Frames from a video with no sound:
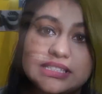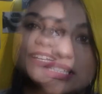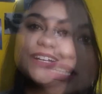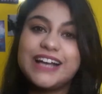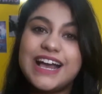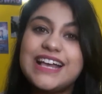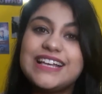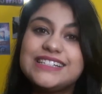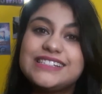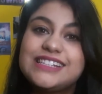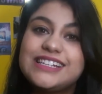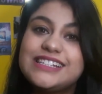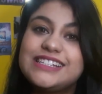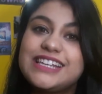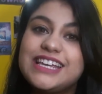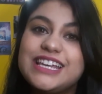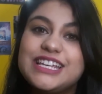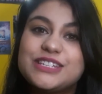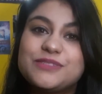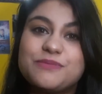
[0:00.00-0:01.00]
So guys, this
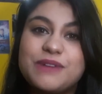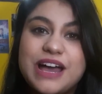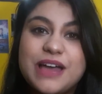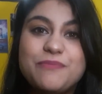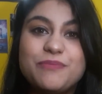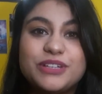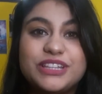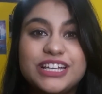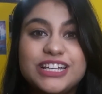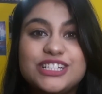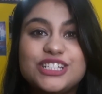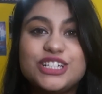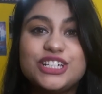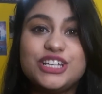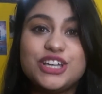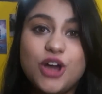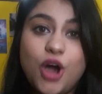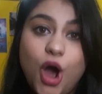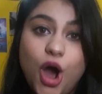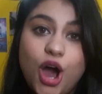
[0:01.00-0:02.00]
is my
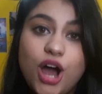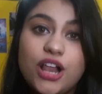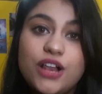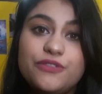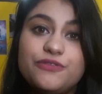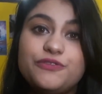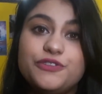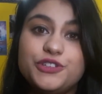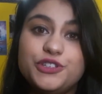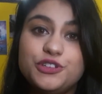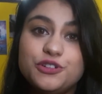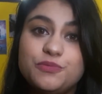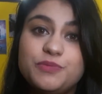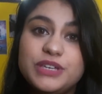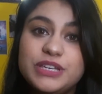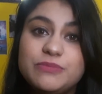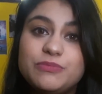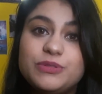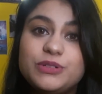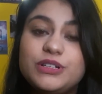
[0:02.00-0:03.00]
Patanjali haul for you
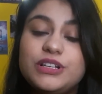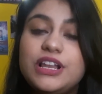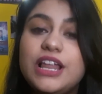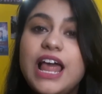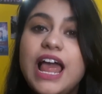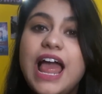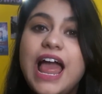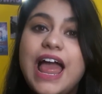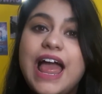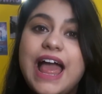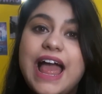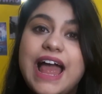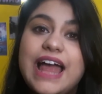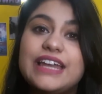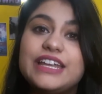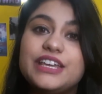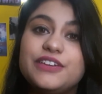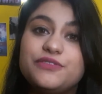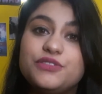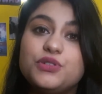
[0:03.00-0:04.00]
people,
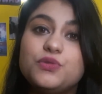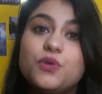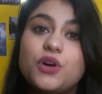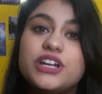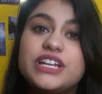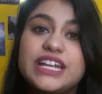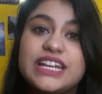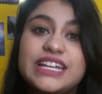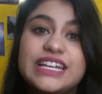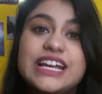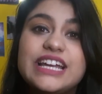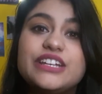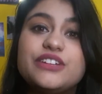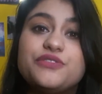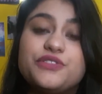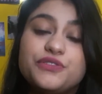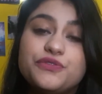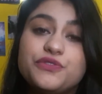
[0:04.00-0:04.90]
and if you want any kind of